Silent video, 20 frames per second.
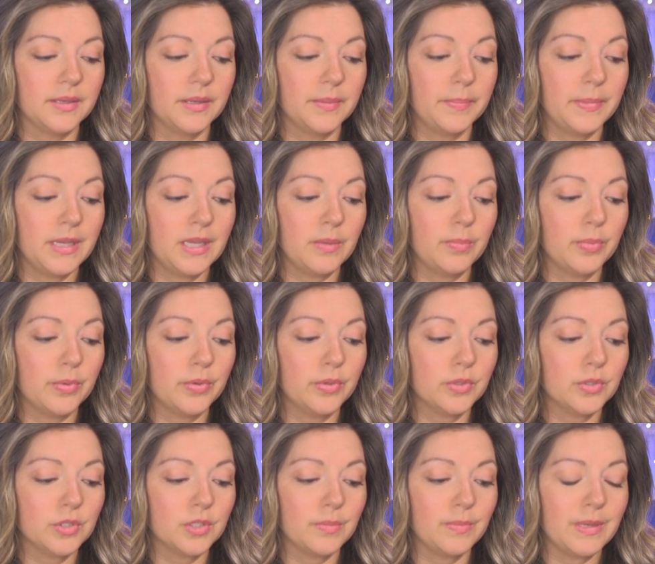people
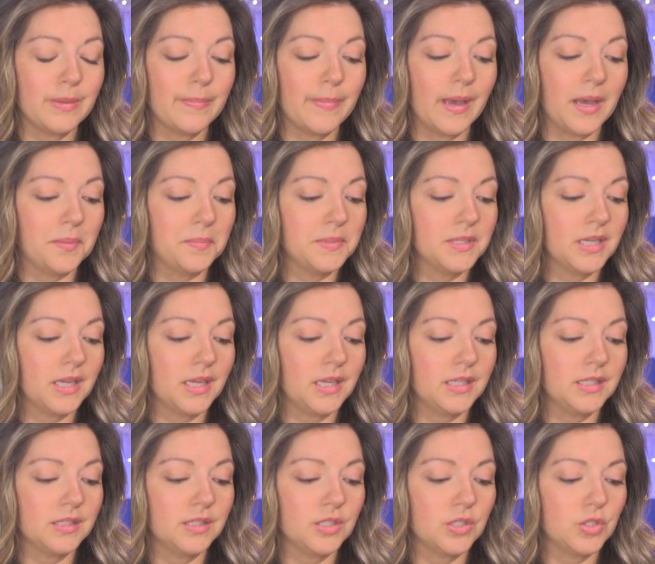should be
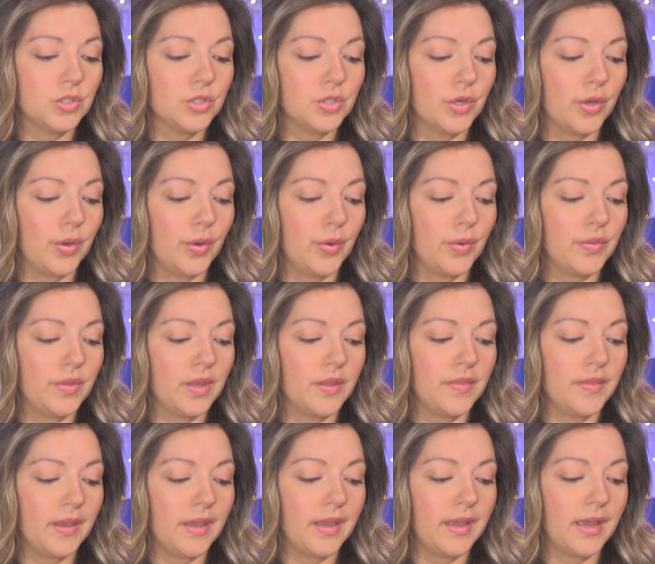baptized to show that
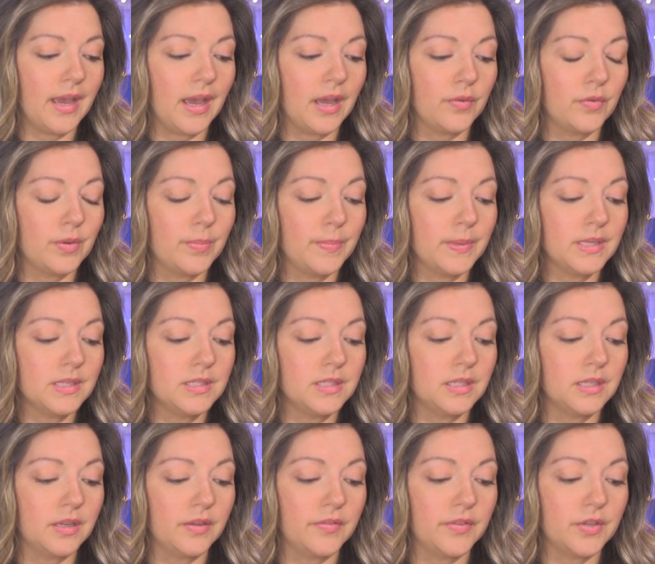they had
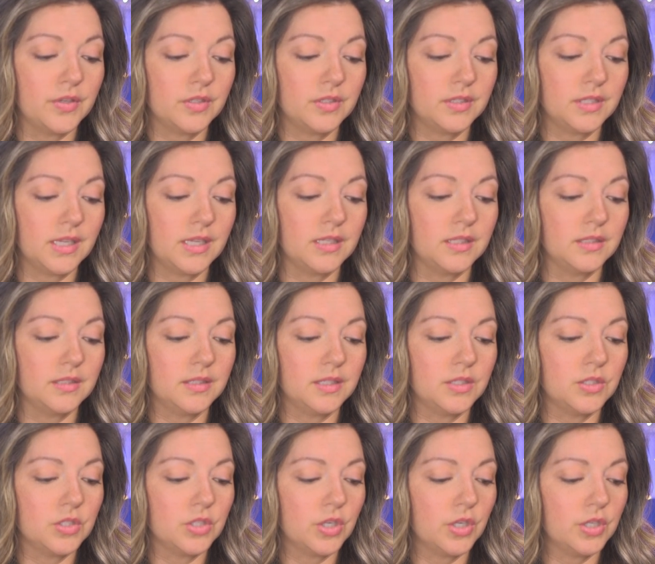repented of their sins
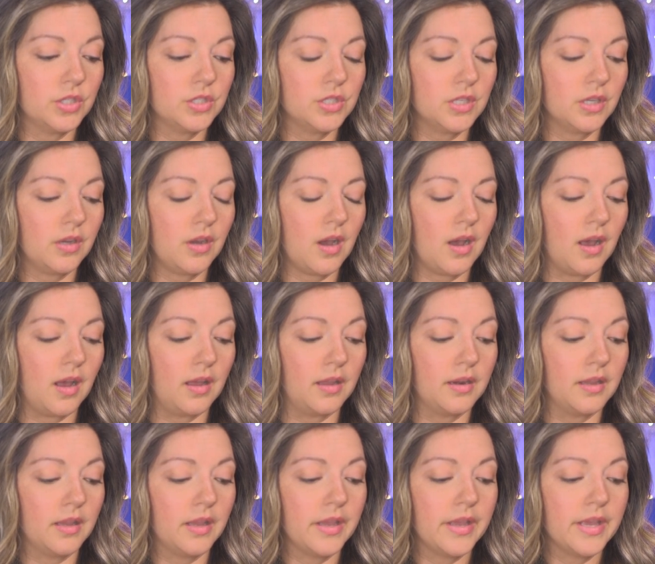and turned to God
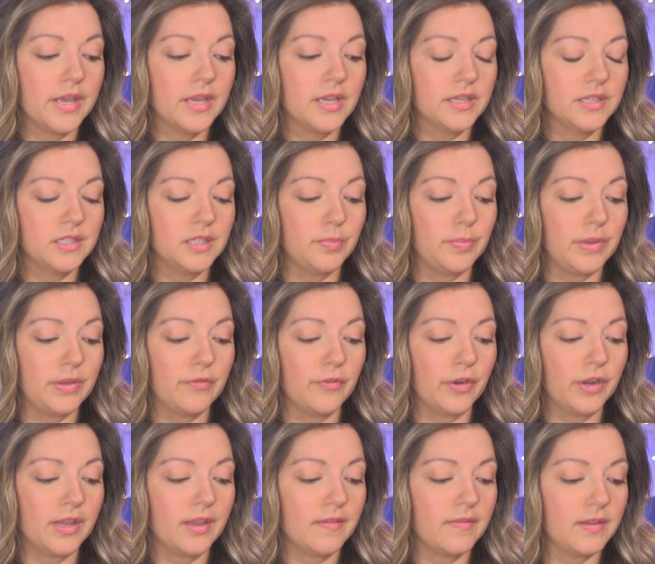to be
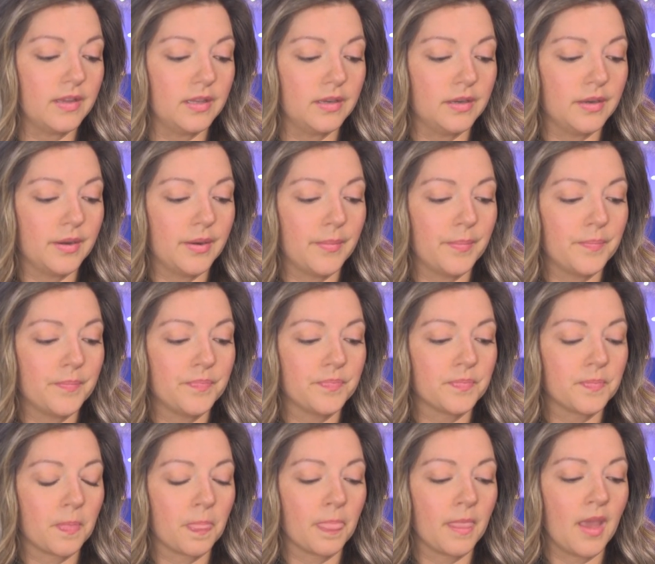forgiven.
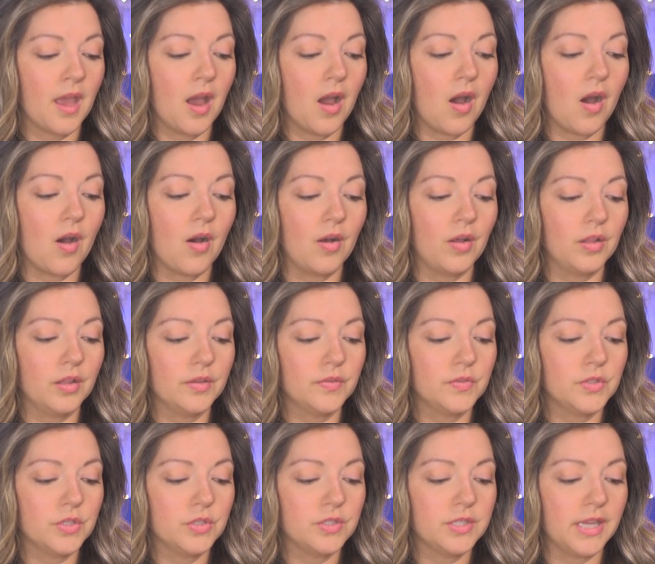All of
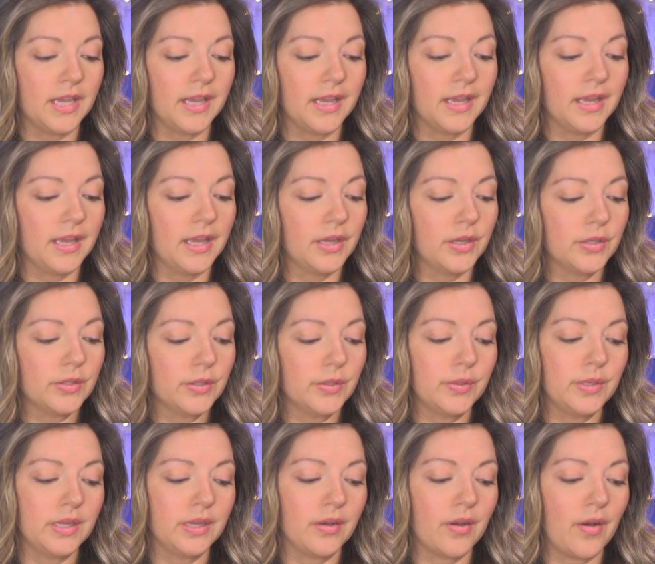Judea,
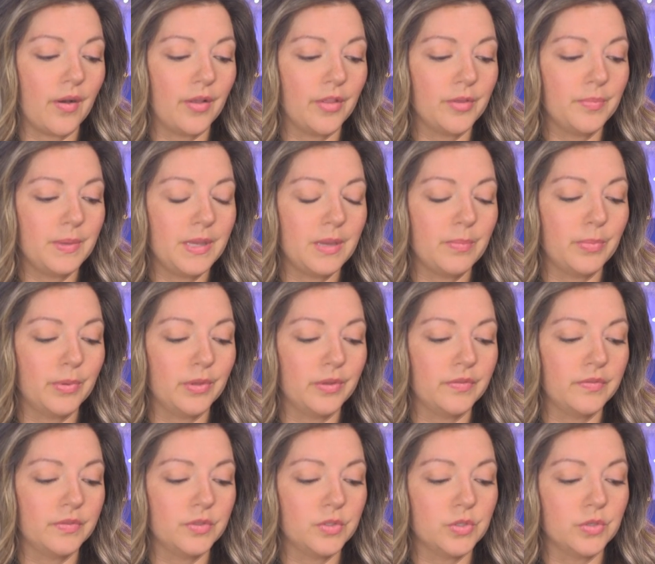including all the people
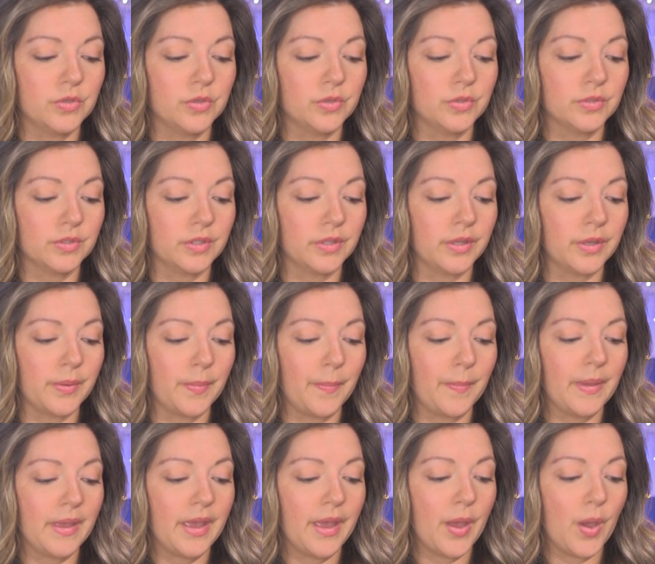of Jerusalem,
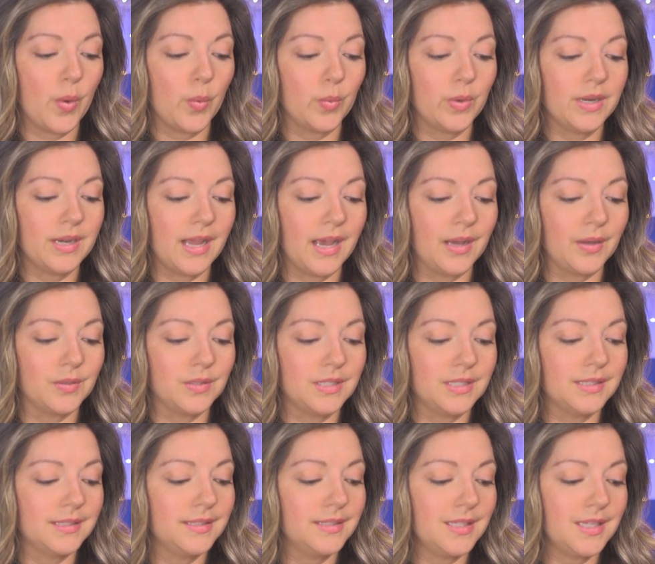went out
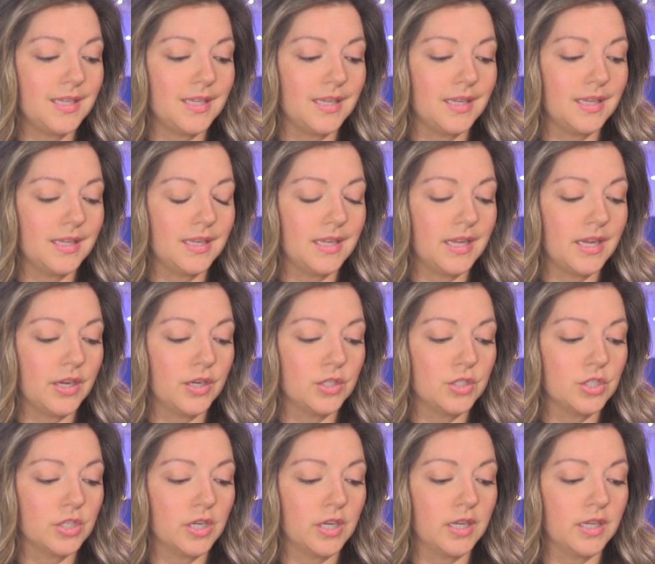to see and hear
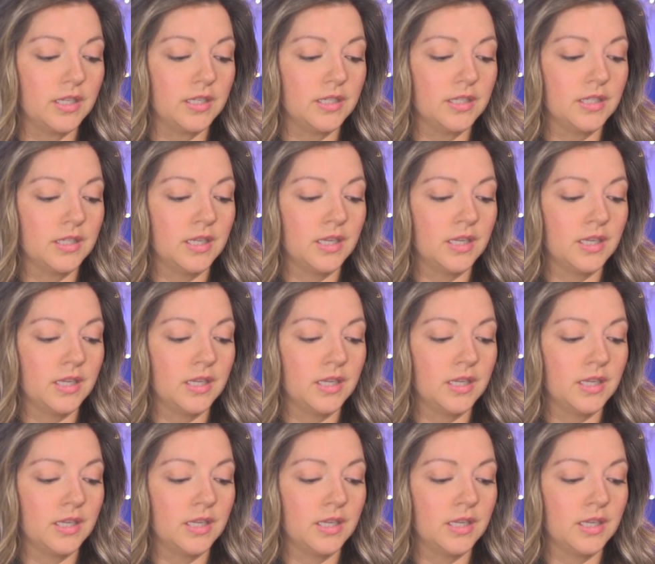John.